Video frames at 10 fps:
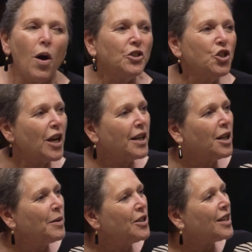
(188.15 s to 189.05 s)
One
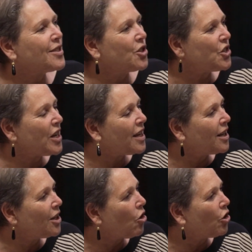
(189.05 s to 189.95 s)
gentleman doesn't
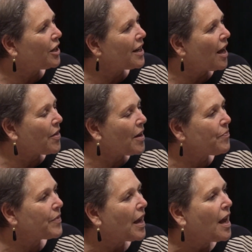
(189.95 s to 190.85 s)
tell on another.